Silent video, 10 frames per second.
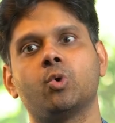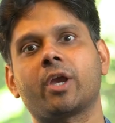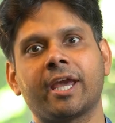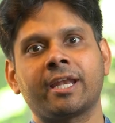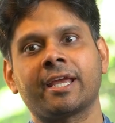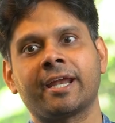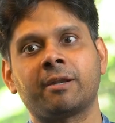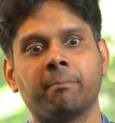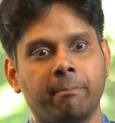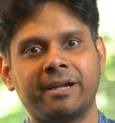you can
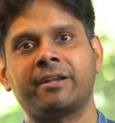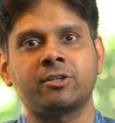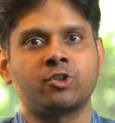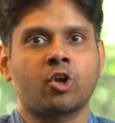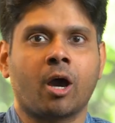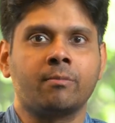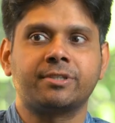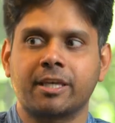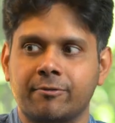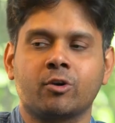get better
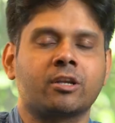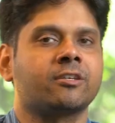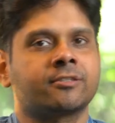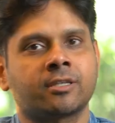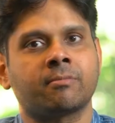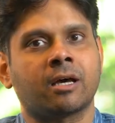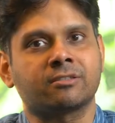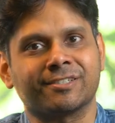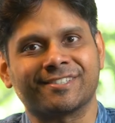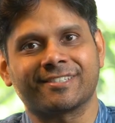jobs if you are just a
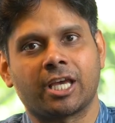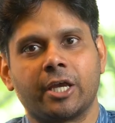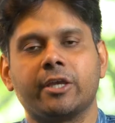master's